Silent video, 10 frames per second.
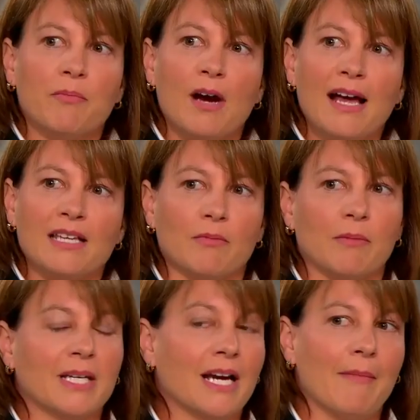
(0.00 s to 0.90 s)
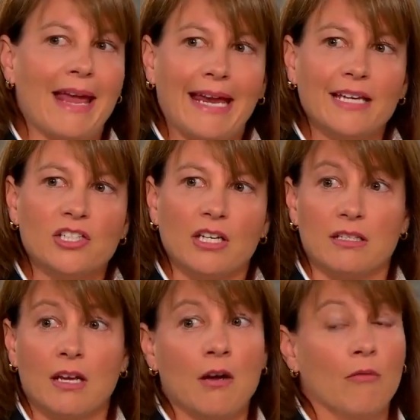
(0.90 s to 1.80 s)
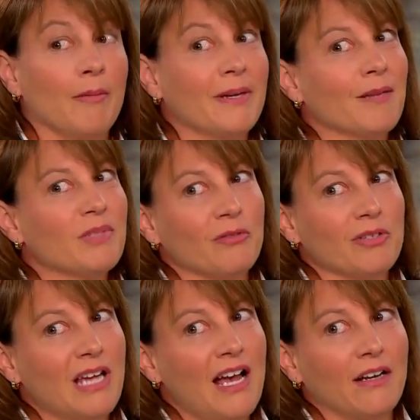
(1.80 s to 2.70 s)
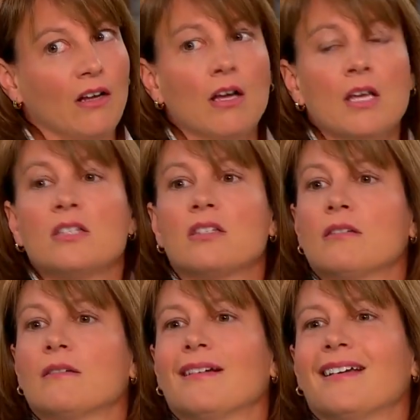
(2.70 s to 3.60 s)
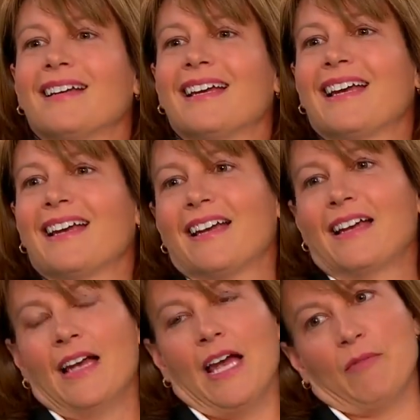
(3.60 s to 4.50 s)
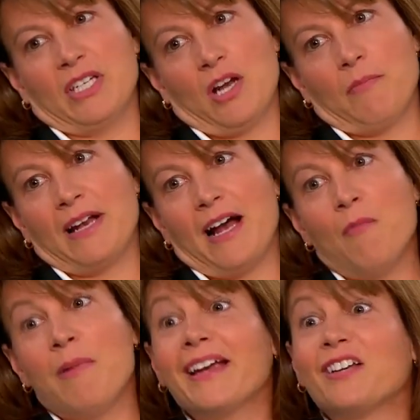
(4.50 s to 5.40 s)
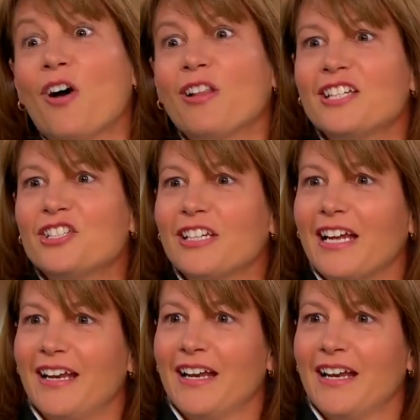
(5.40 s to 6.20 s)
depressed, we become anxious, we become suicidal. And we stop at how? And we stop at how? By acknowledging it,